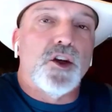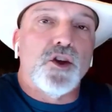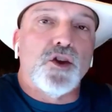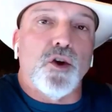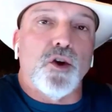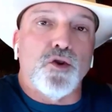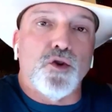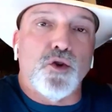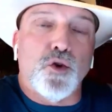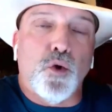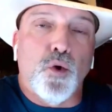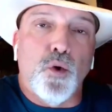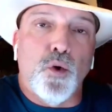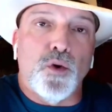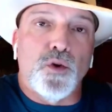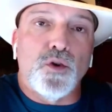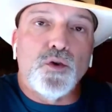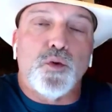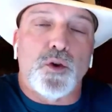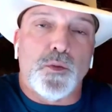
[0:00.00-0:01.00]
So
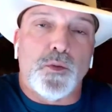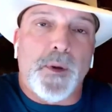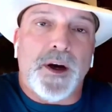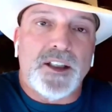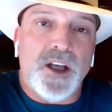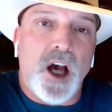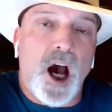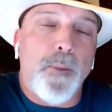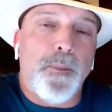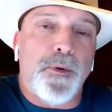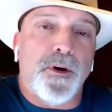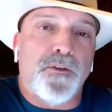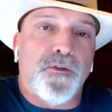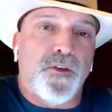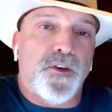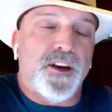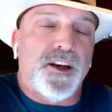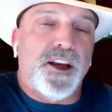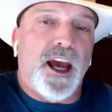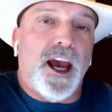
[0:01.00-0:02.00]
tools was my topic
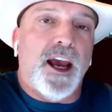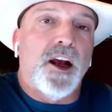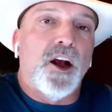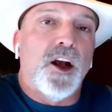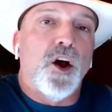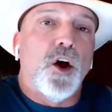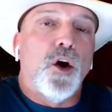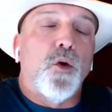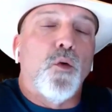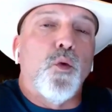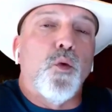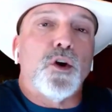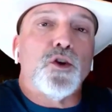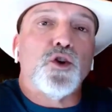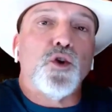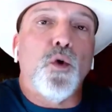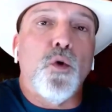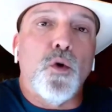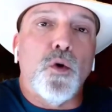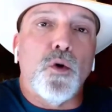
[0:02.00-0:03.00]
for the day. Well,
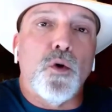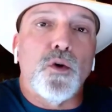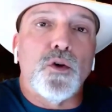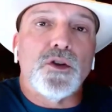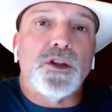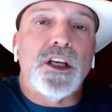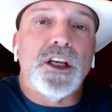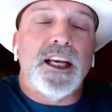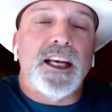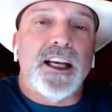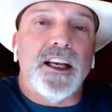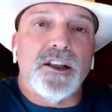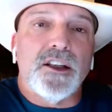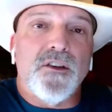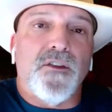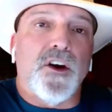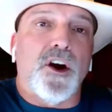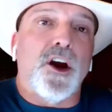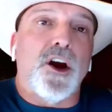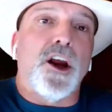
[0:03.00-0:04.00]
tools
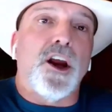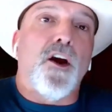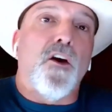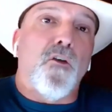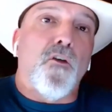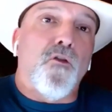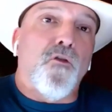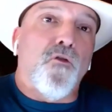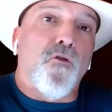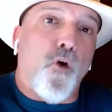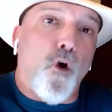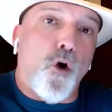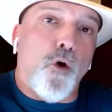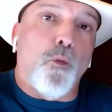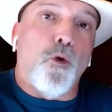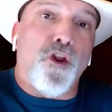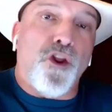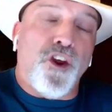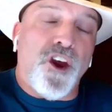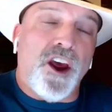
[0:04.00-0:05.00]
is a very
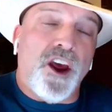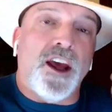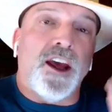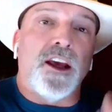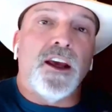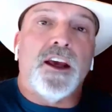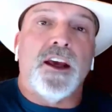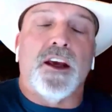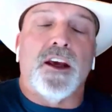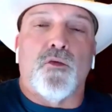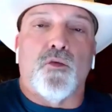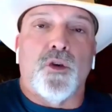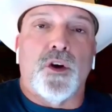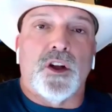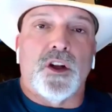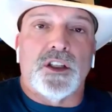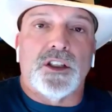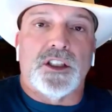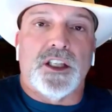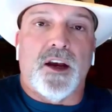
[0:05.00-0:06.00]
formal thing in
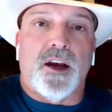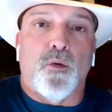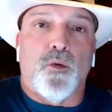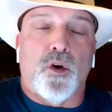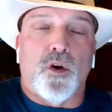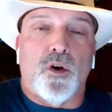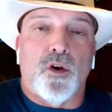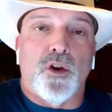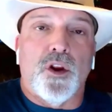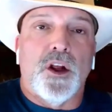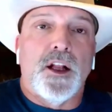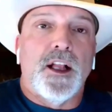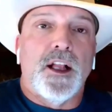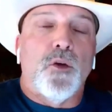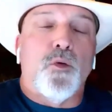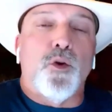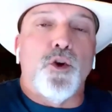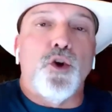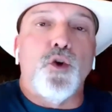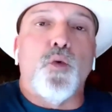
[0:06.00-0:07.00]
real estate world.
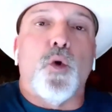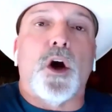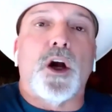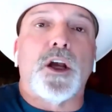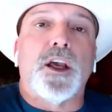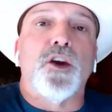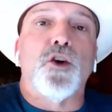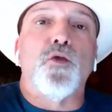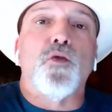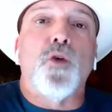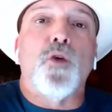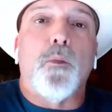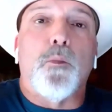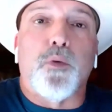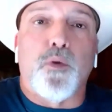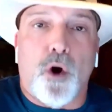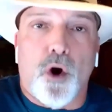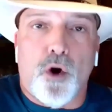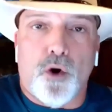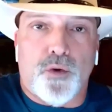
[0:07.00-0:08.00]
When you walk into a
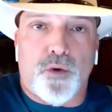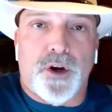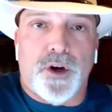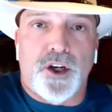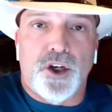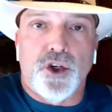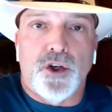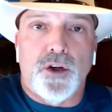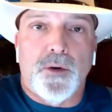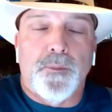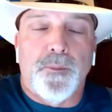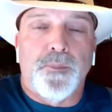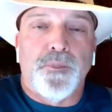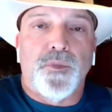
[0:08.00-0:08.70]
brokerage,